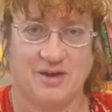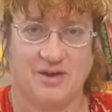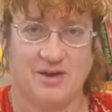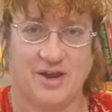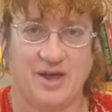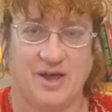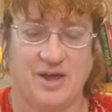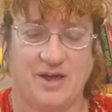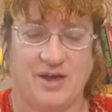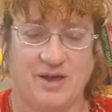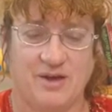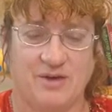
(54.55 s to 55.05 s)

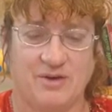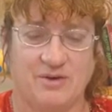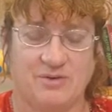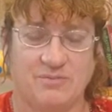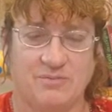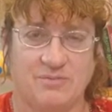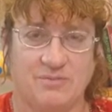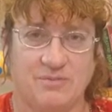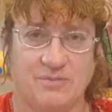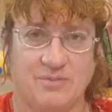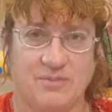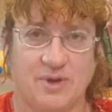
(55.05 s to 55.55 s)

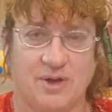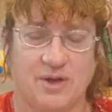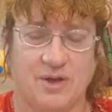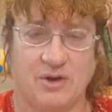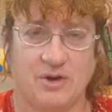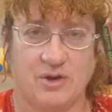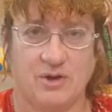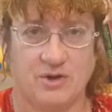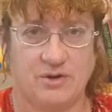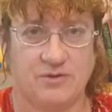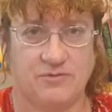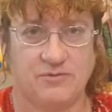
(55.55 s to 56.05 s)
Now, a
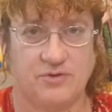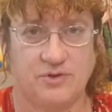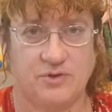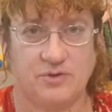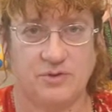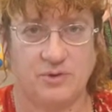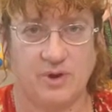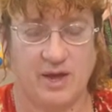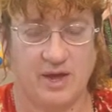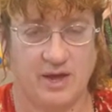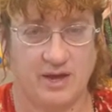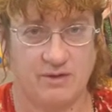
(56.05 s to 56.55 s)
lot of
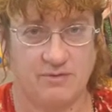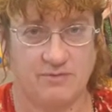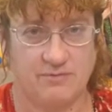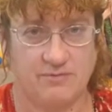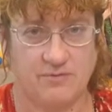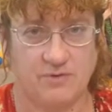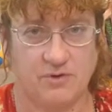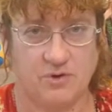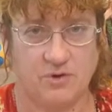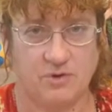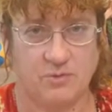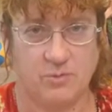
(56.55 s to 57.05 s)
you have
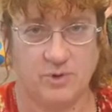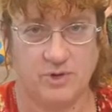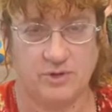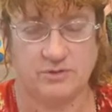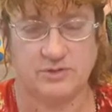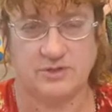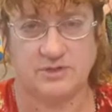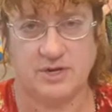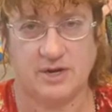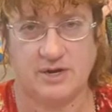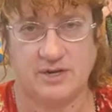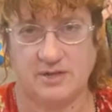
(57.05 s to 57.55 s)
or will
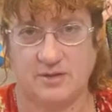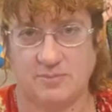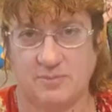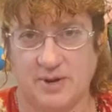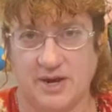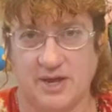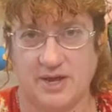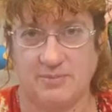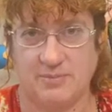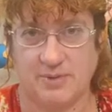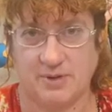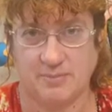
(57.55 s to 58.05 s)
study the
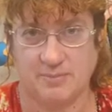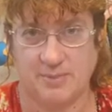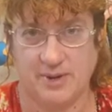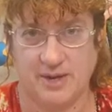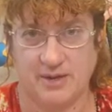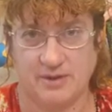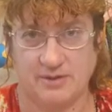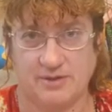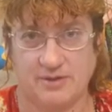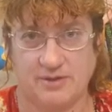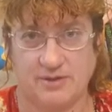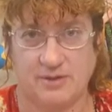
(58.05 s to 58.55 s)
play
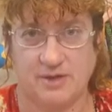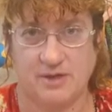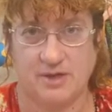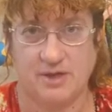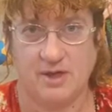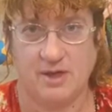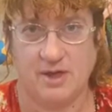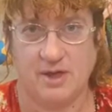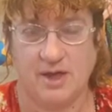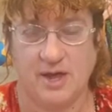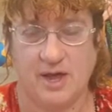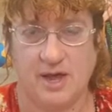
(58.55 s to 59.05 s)
Macbeth.
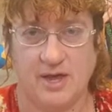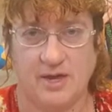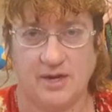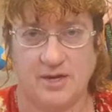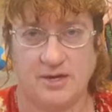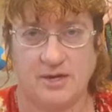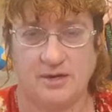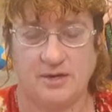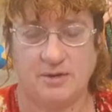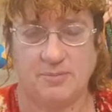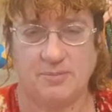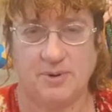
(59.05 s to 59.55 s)
And
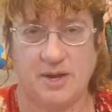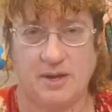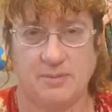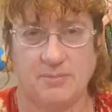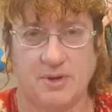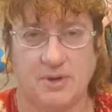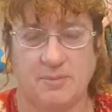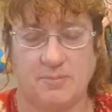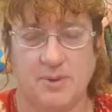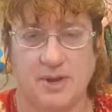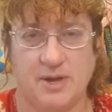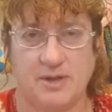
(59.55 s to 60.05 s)
in the play
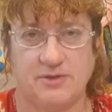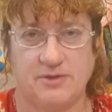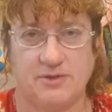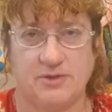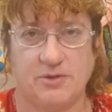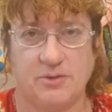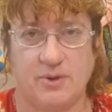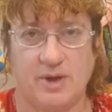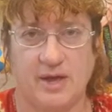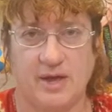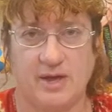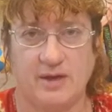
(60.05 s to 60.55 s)
Macbeth,
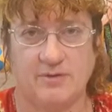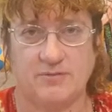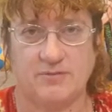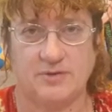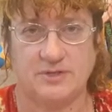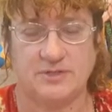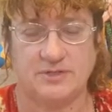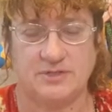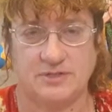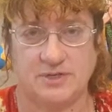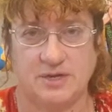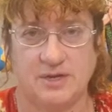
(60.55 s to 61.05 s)
you have
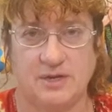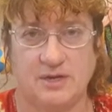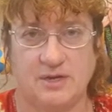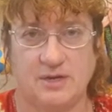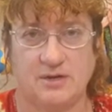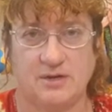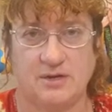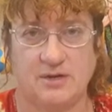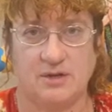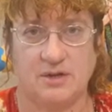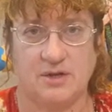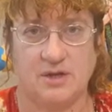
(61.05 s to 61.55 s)
a
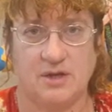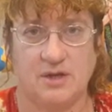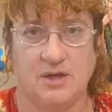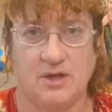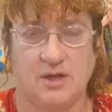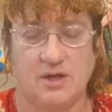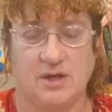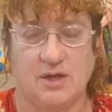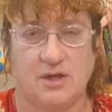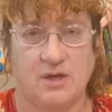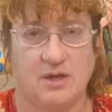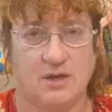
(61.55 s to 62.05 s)
scene,
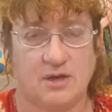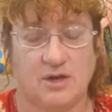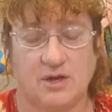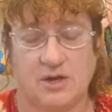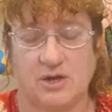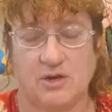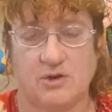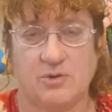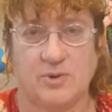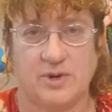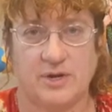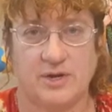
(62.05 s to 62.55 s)

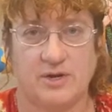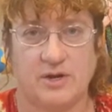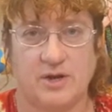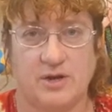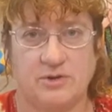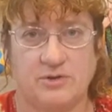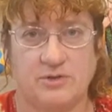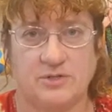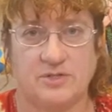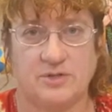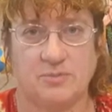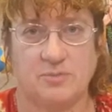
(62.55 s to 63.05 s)
colloquially
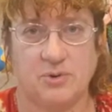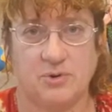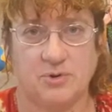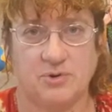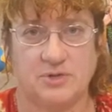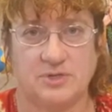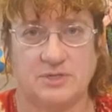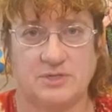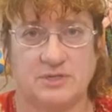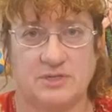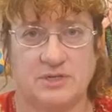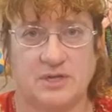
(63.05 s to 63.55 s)
known as the
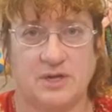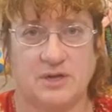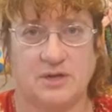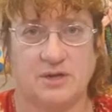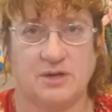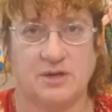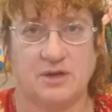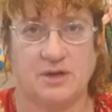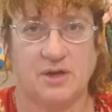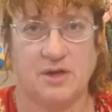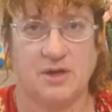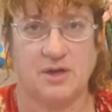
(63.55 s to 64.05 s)
porter's scene,